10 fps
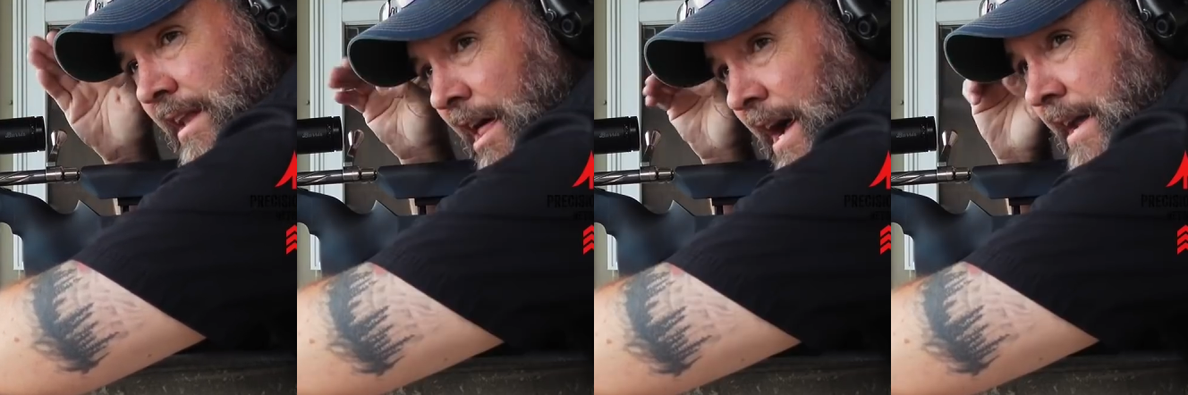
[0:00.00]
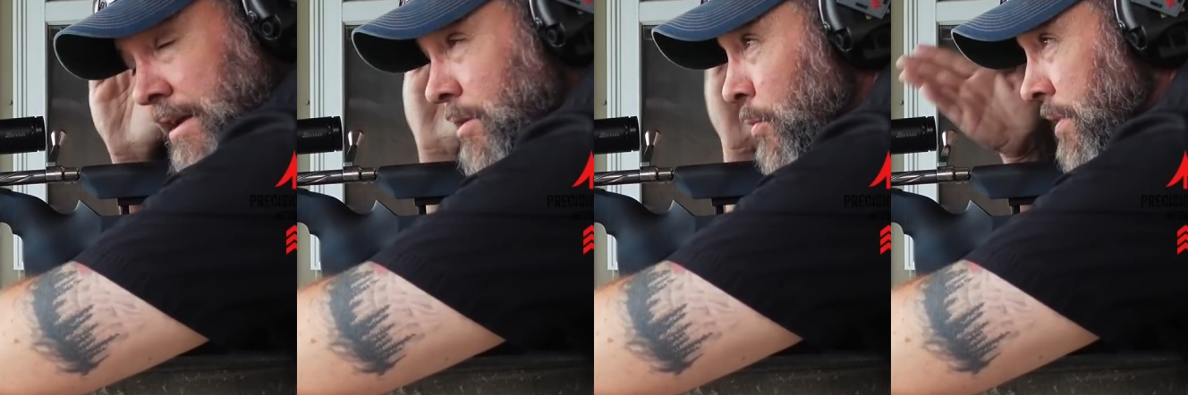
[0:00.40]
in
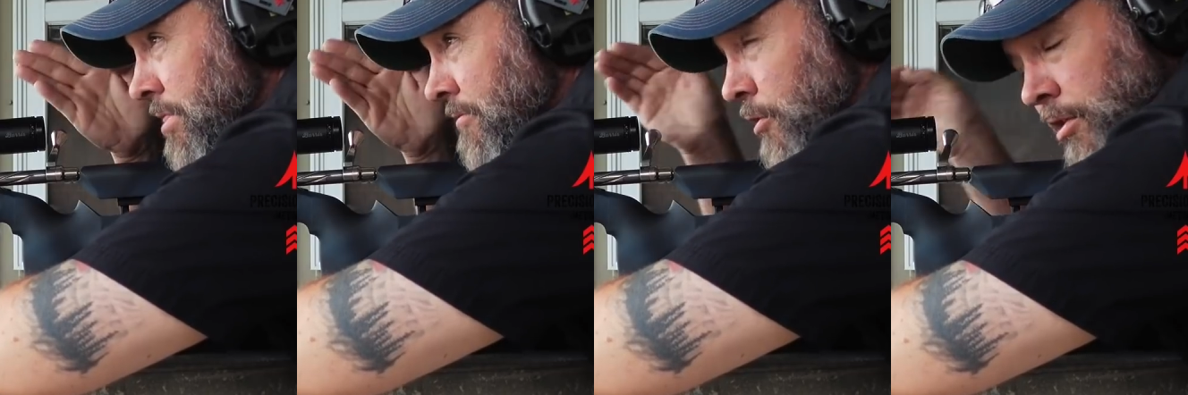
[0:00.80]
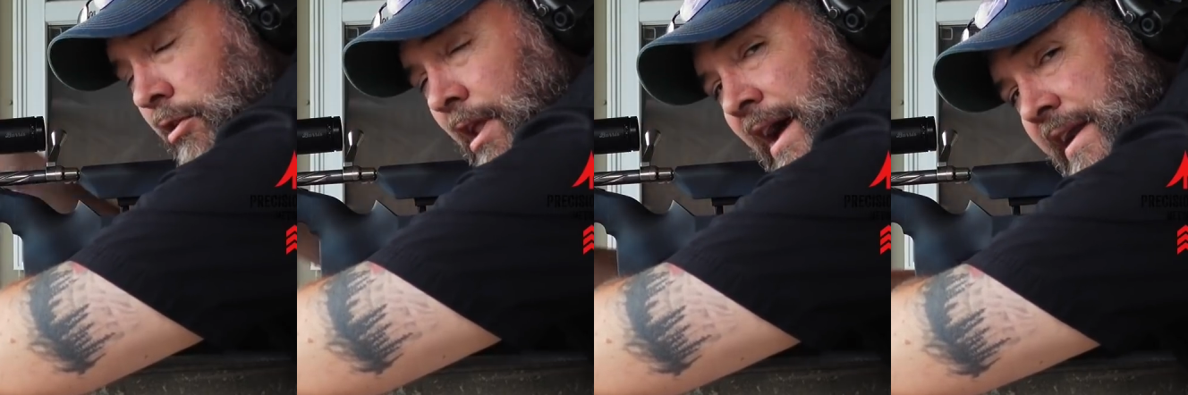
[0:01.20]
line with the
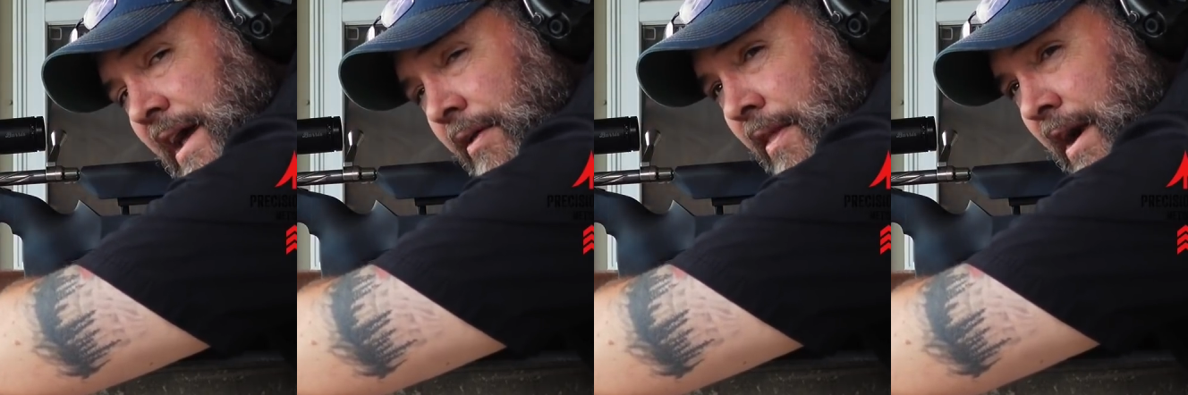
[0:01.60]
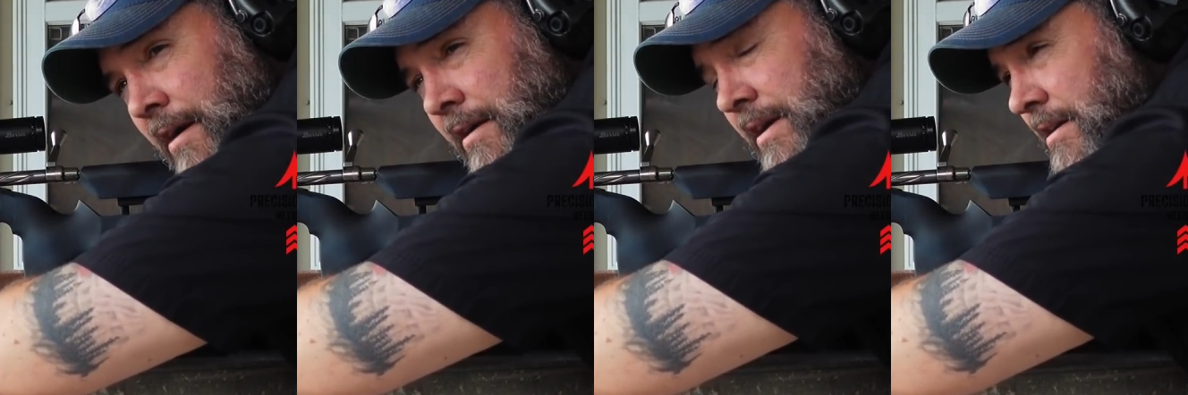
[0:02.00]
vertical line down
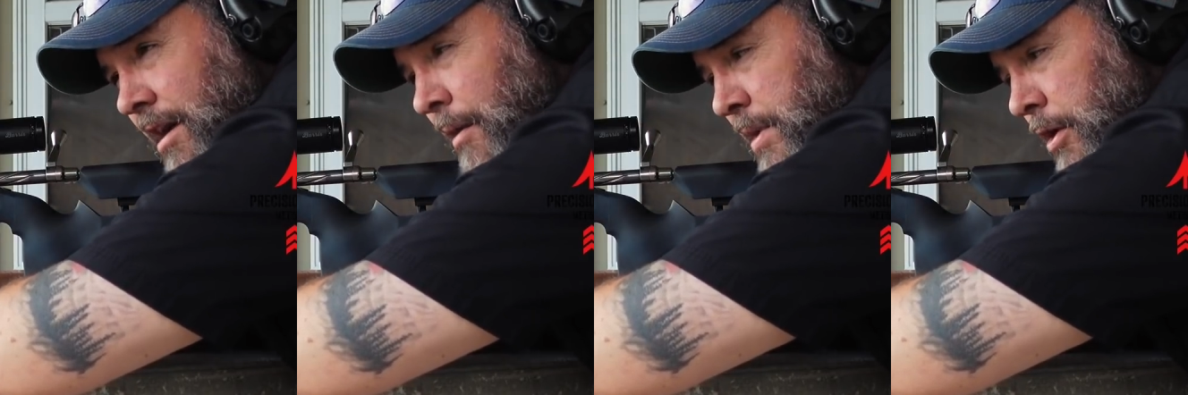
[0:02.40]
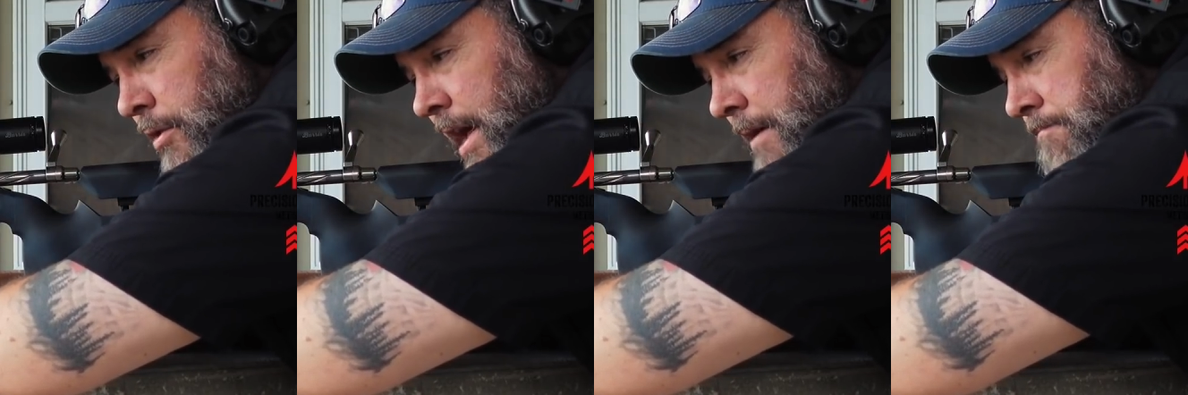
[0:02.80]
there, I'll be
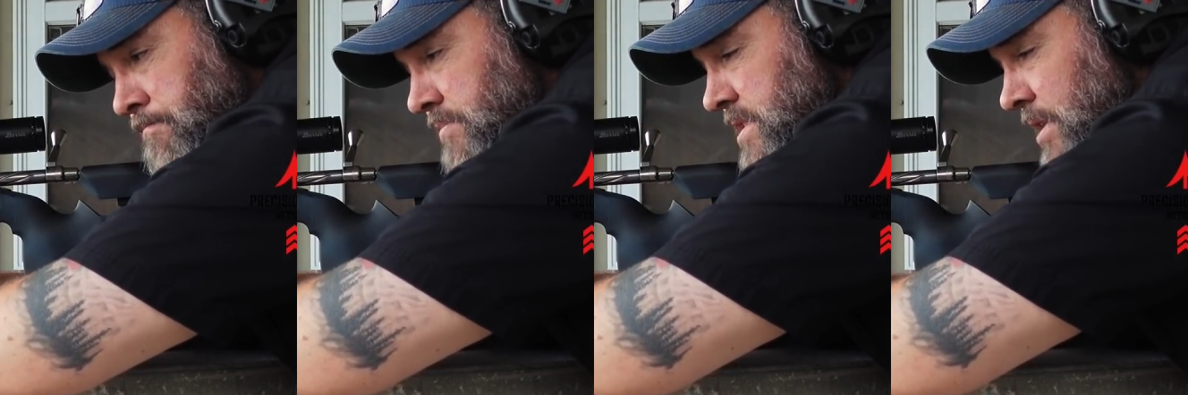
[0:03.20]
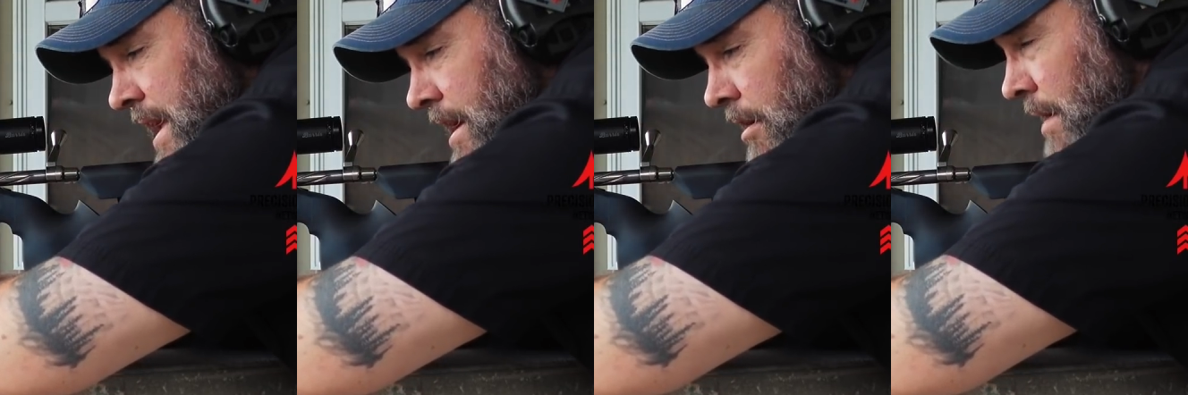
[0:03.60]
okay. So
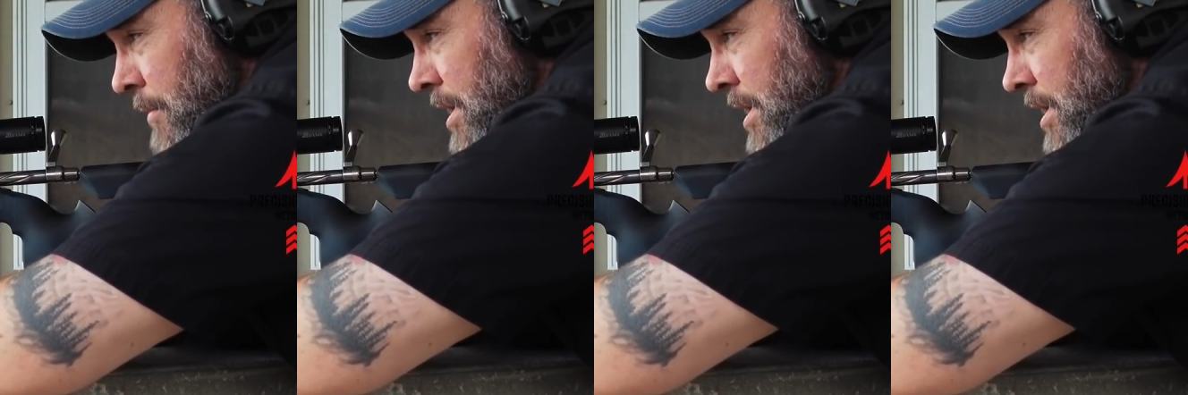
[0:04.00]
now I'm